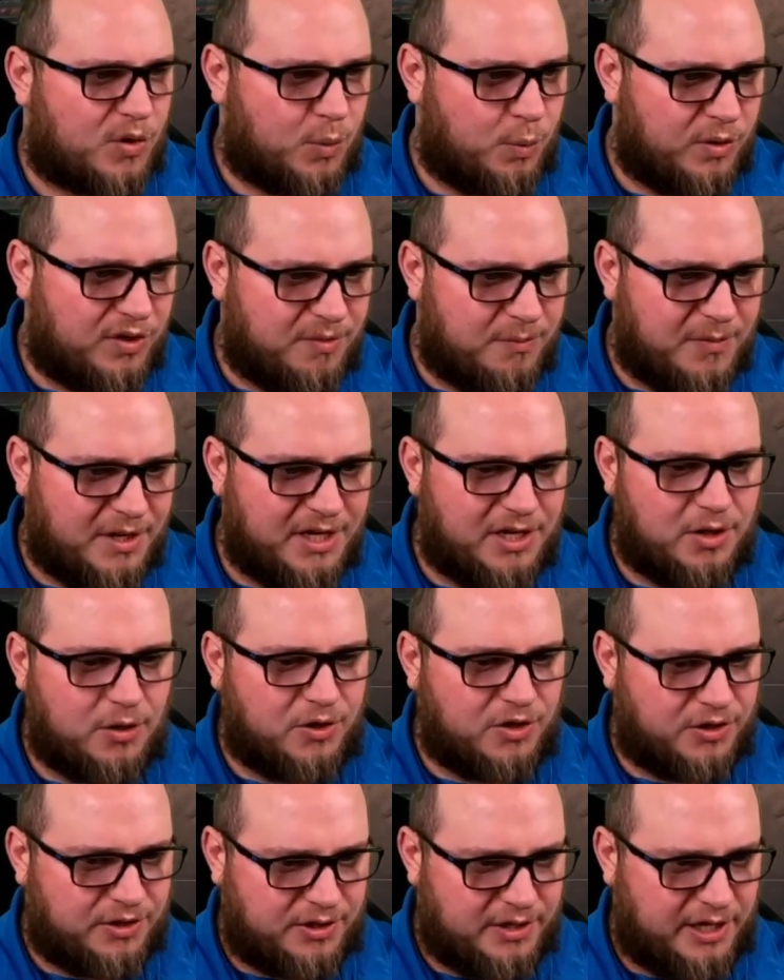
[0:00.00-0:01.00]
with
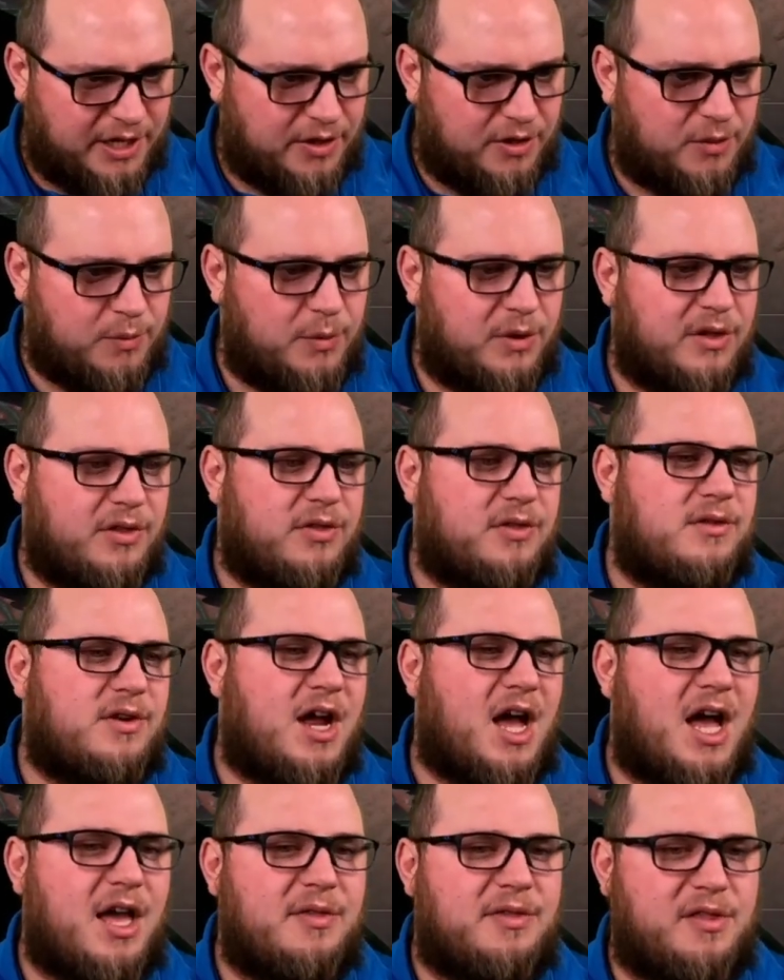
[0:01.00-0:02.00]
mediocre gear, with
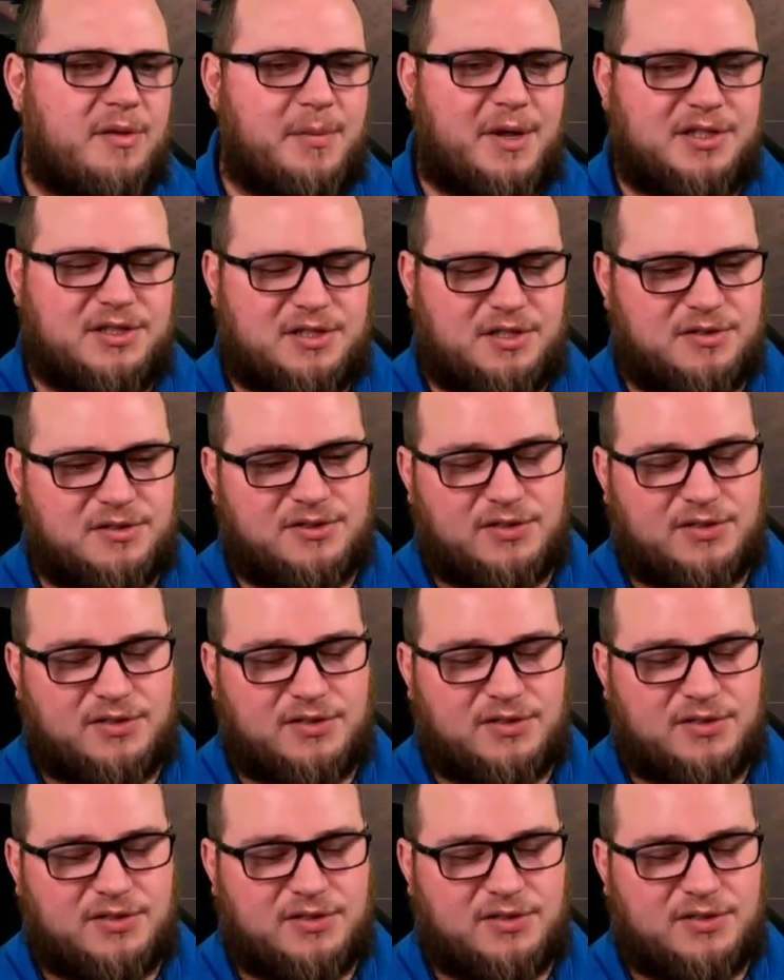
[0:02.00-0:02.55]
not the best in